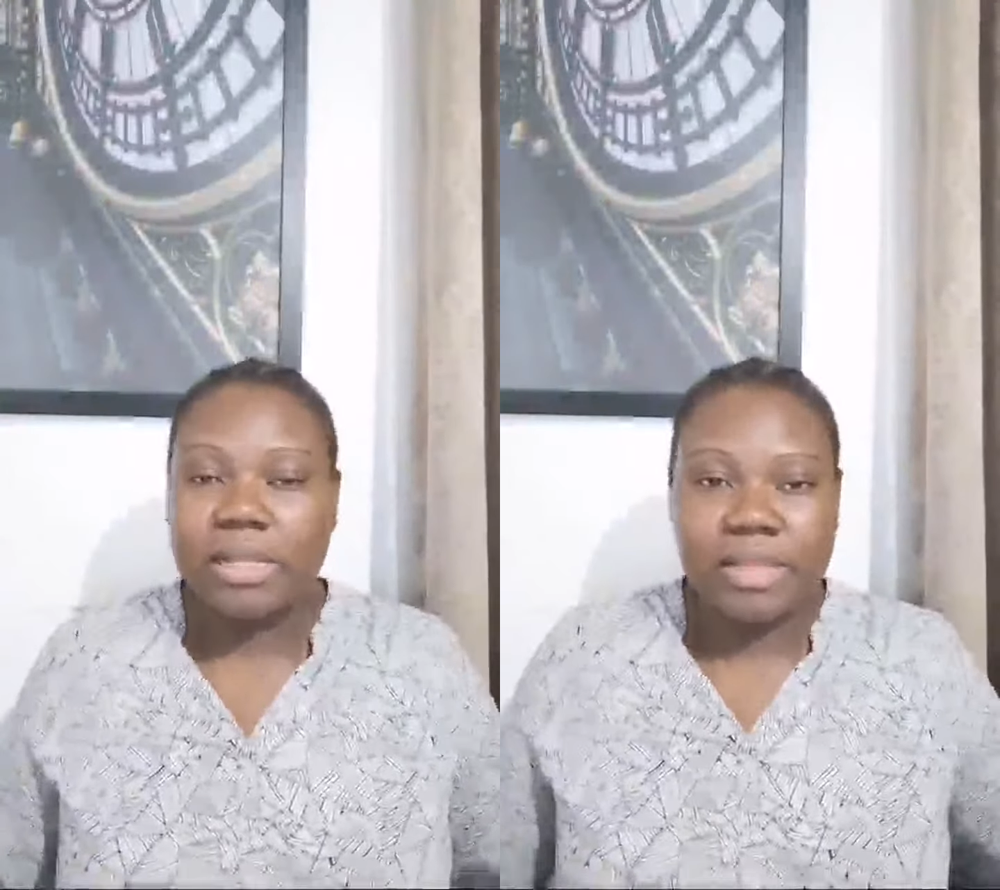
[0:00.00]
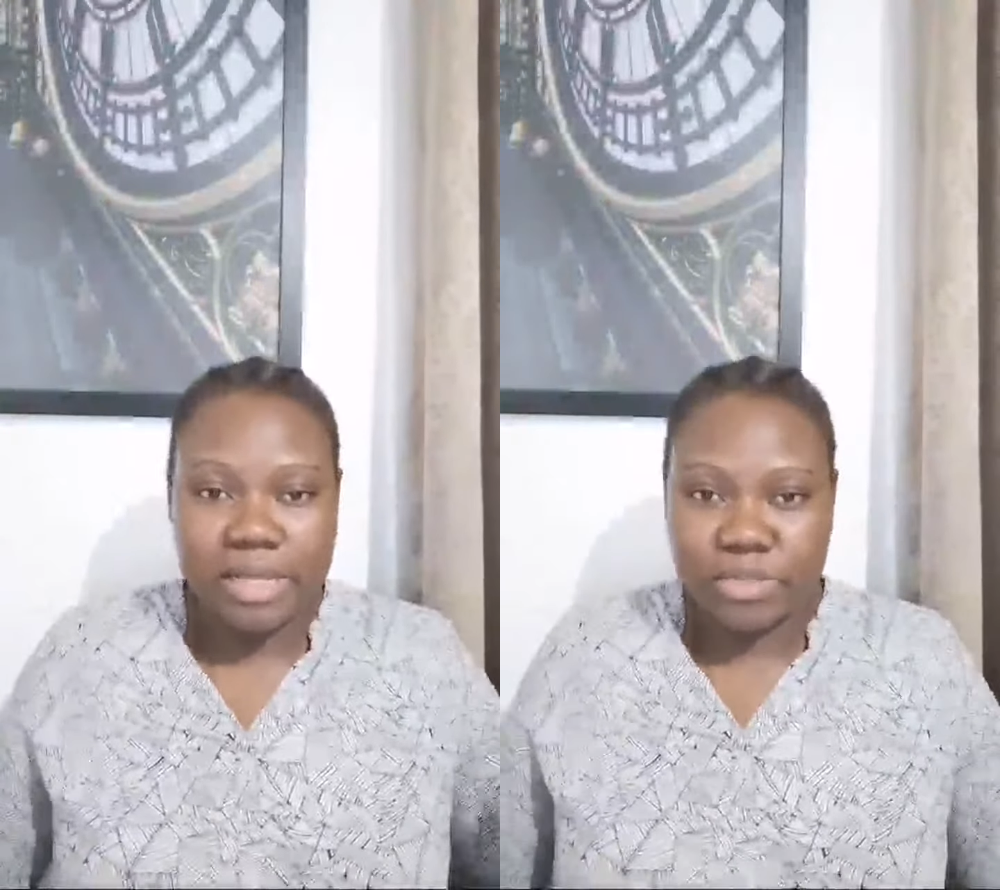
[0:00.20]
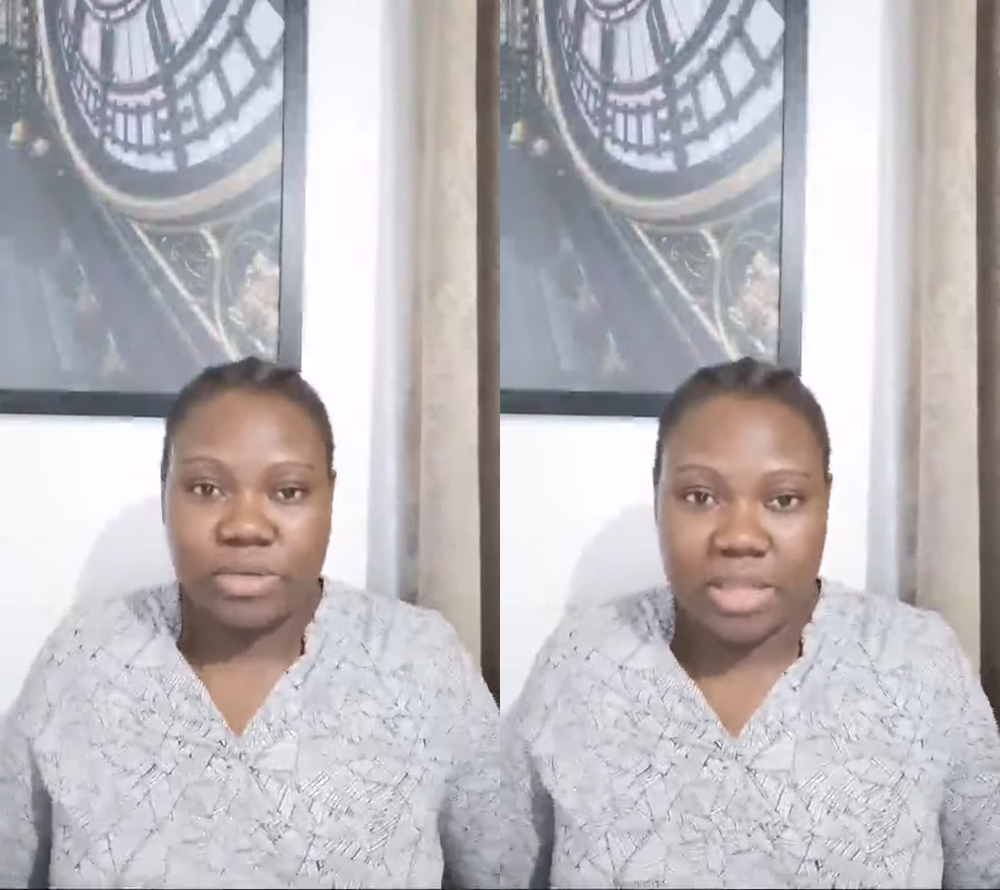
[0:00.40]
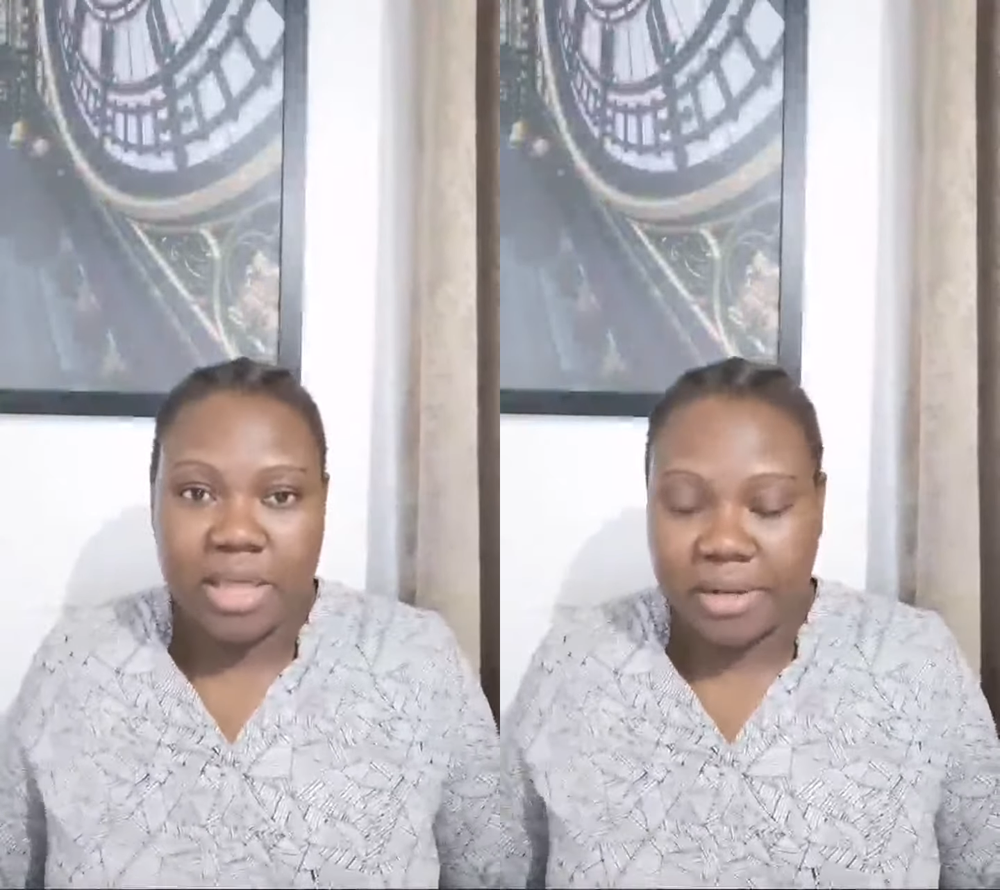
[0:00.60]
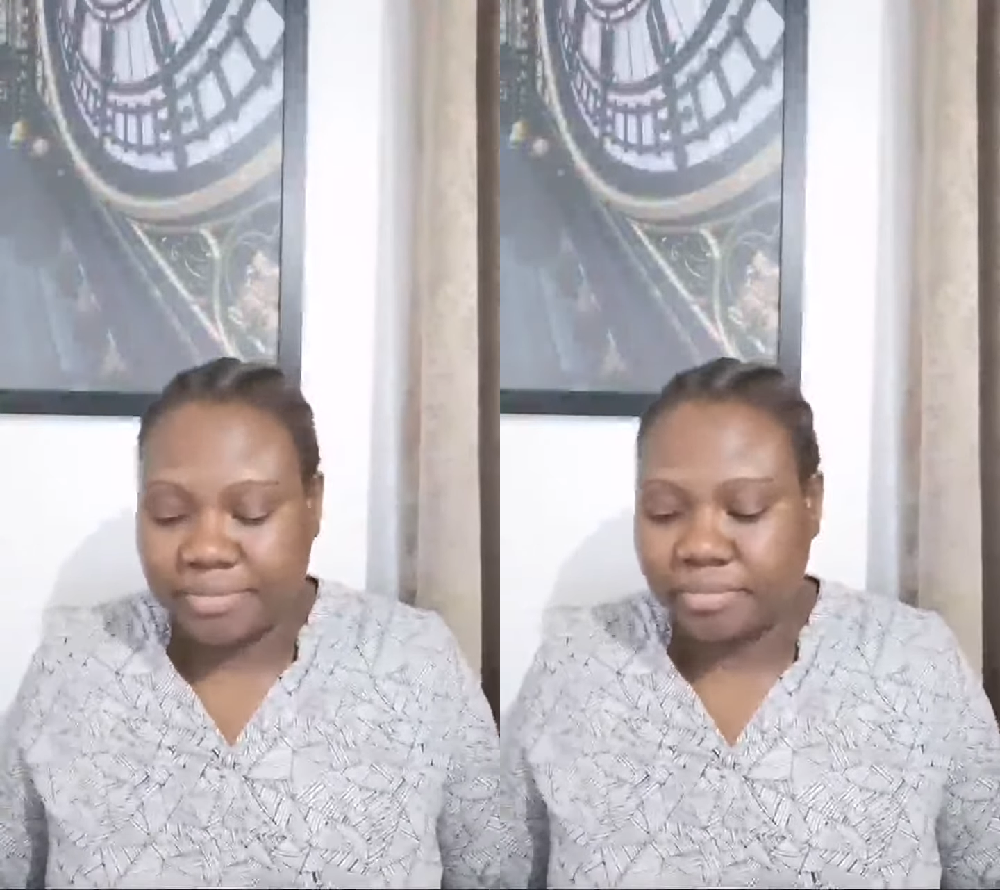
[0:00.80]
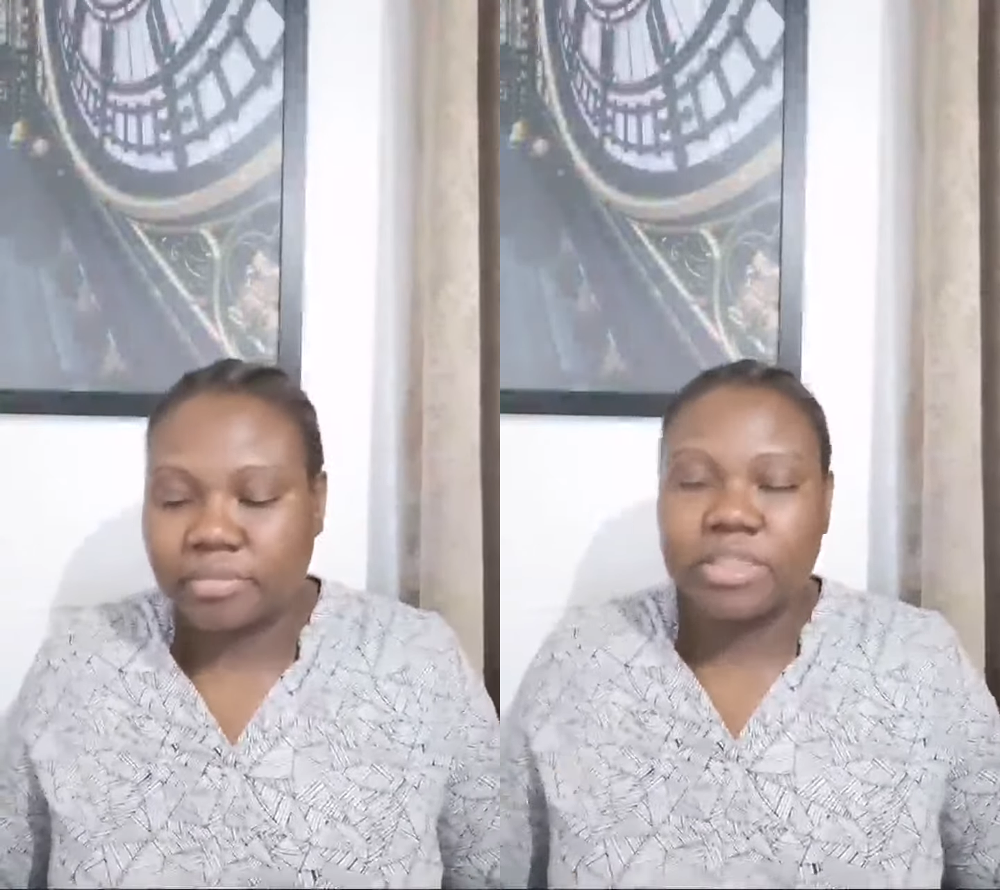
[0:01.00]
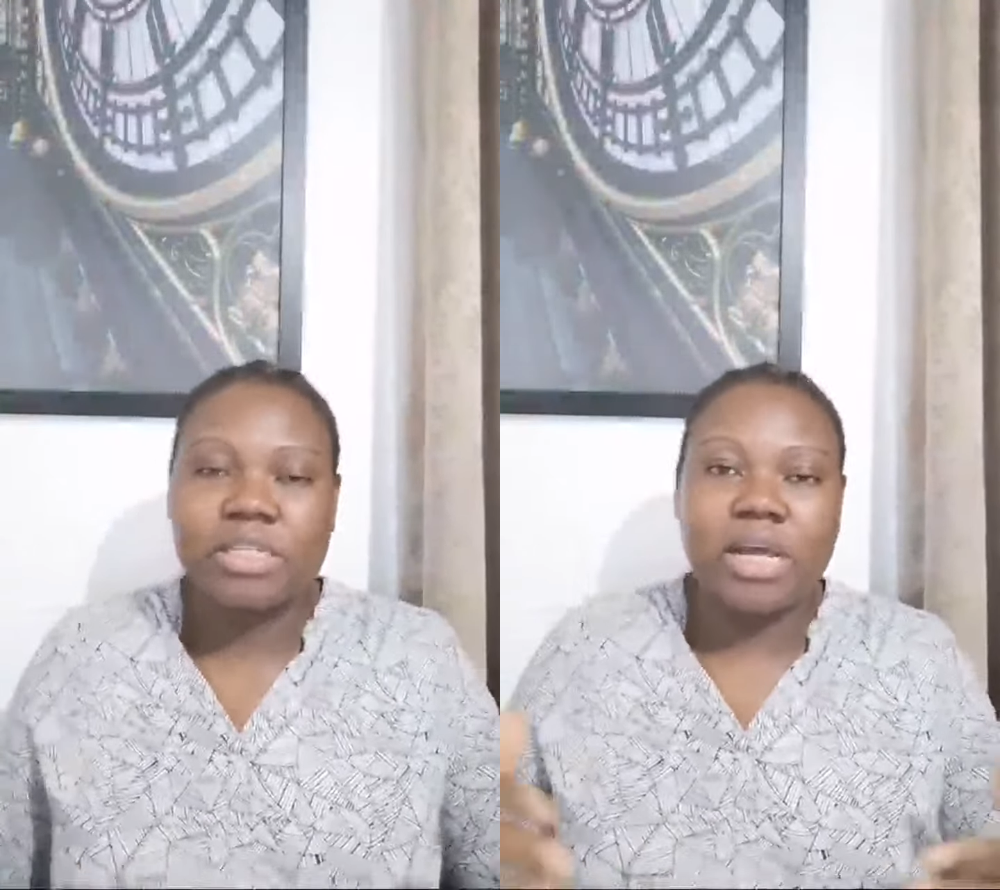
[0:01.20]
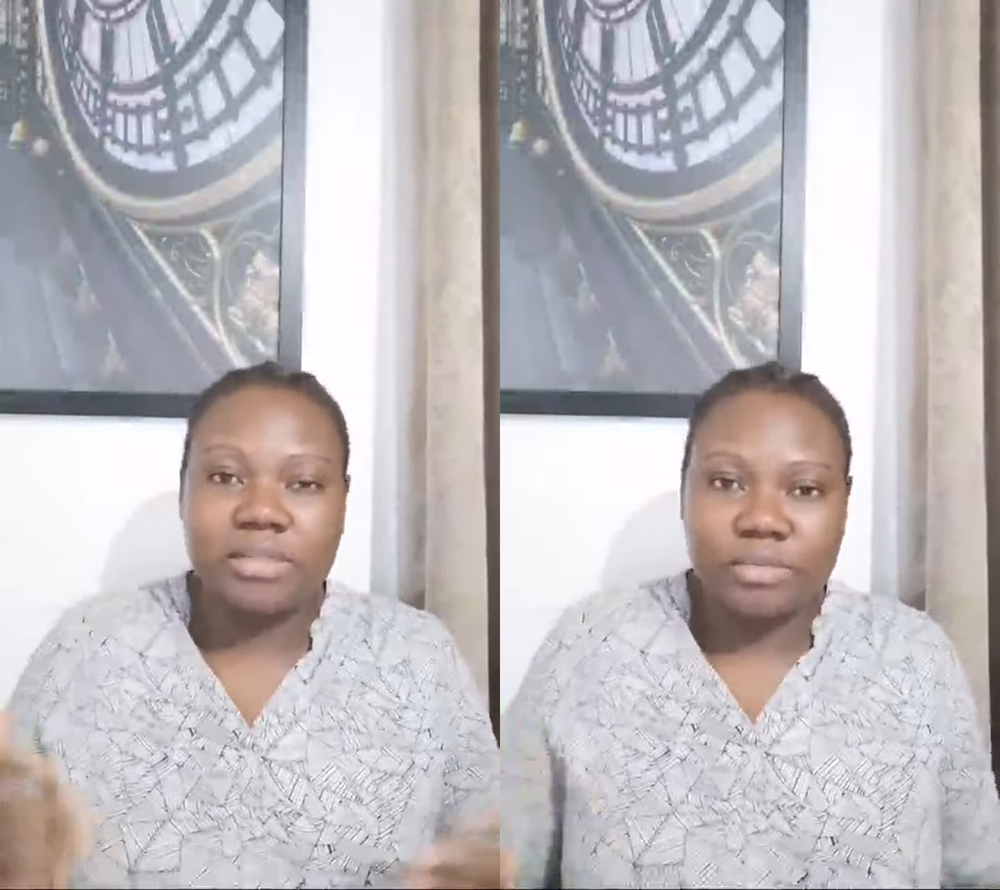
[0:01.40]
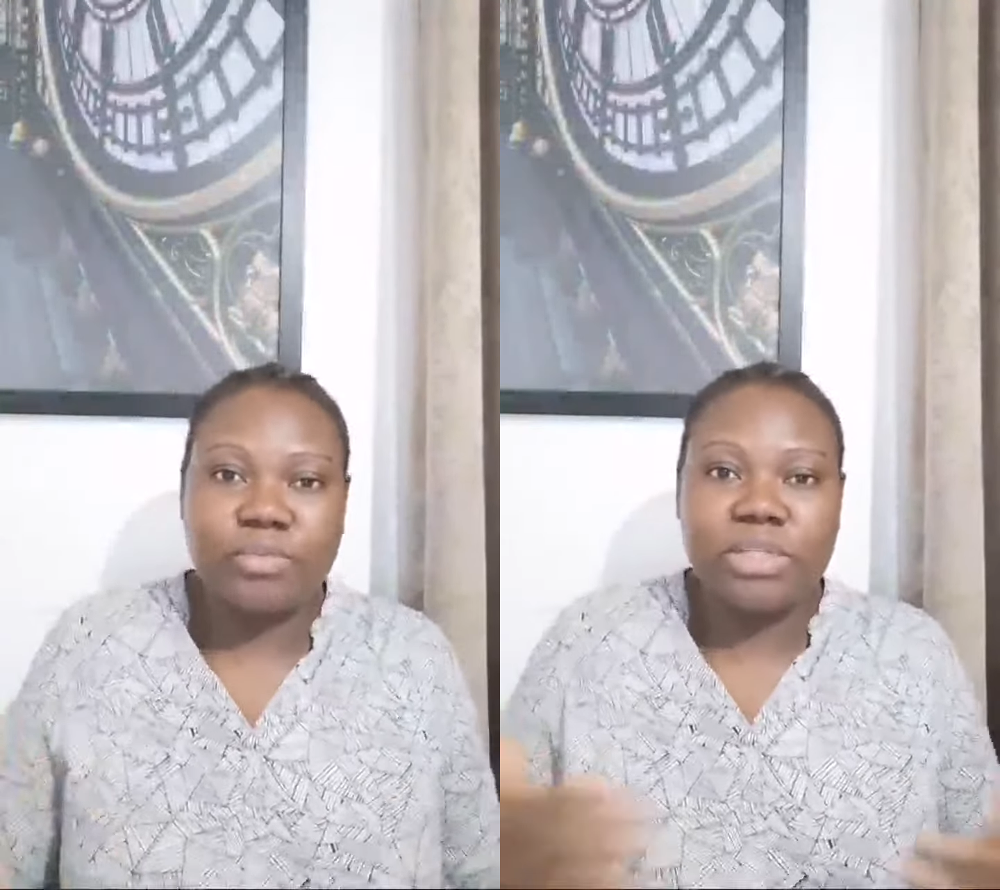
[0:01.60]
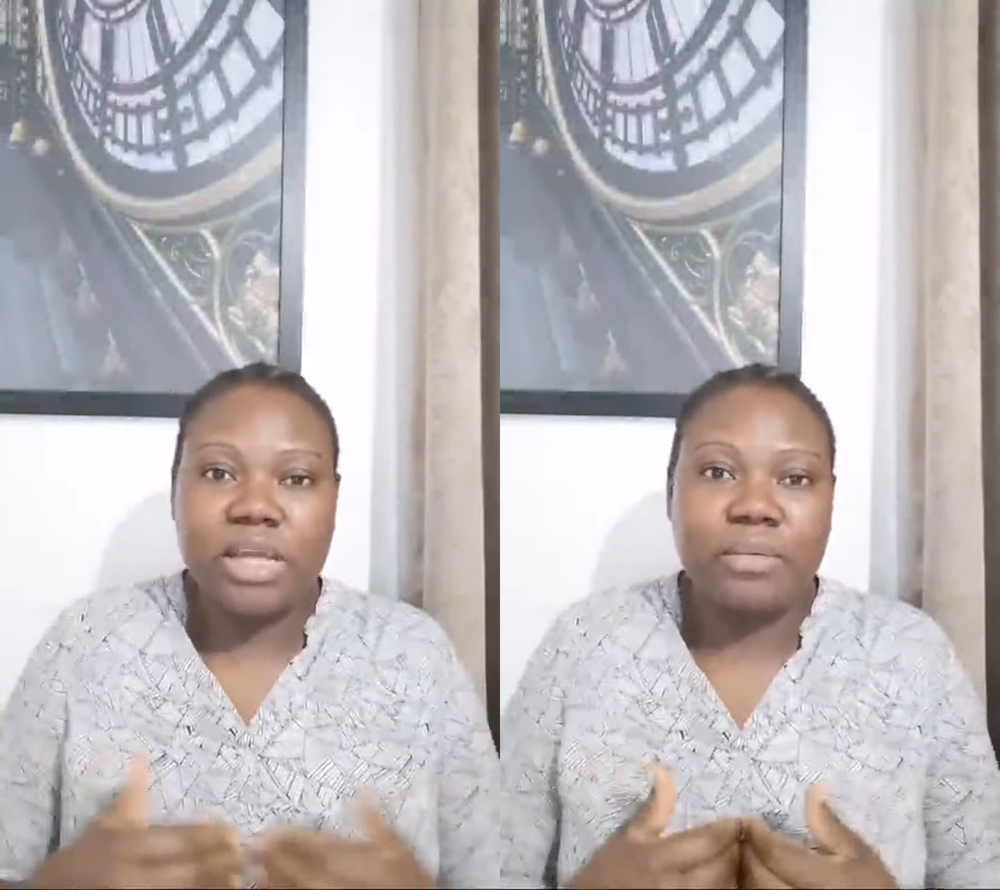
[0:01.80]
that they are together. Yeah,
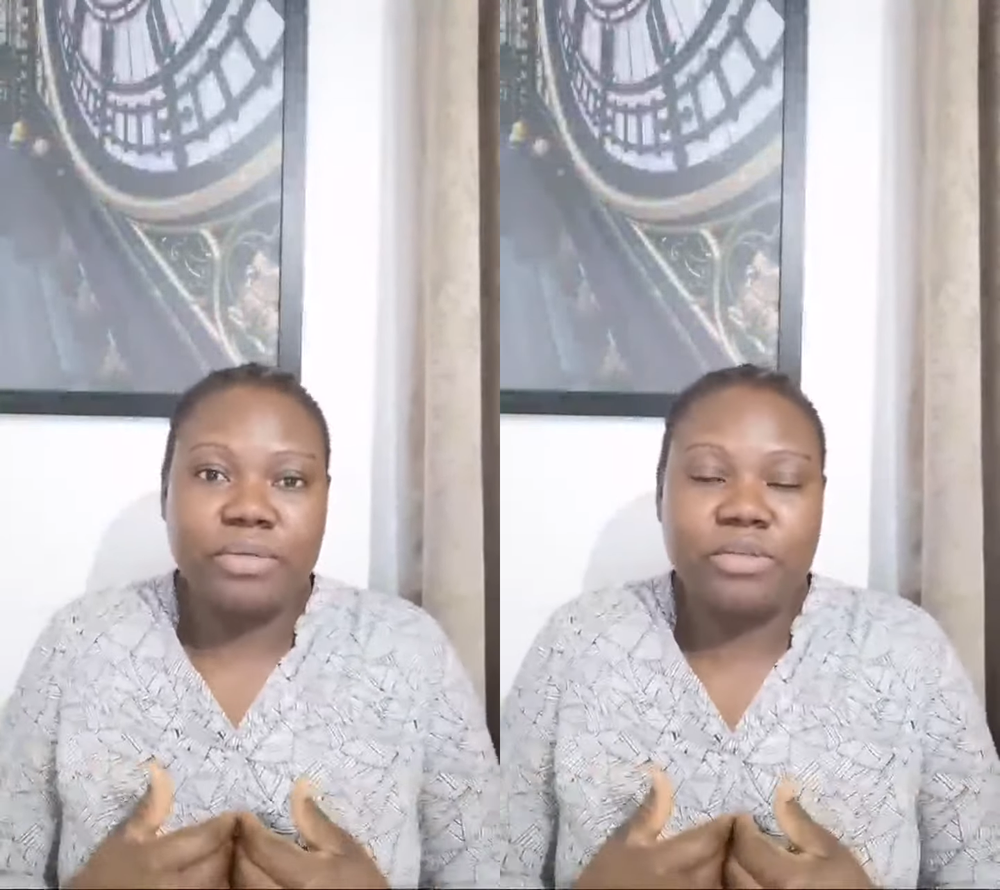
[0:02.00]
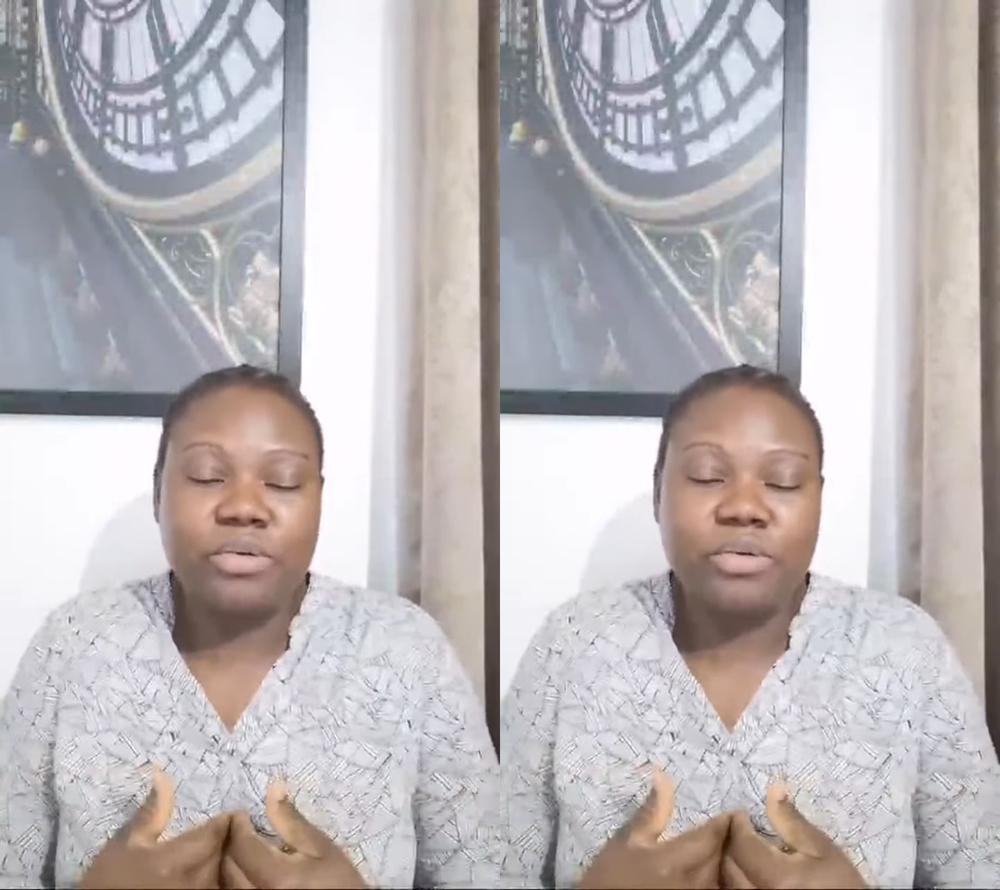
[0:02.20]
and with that we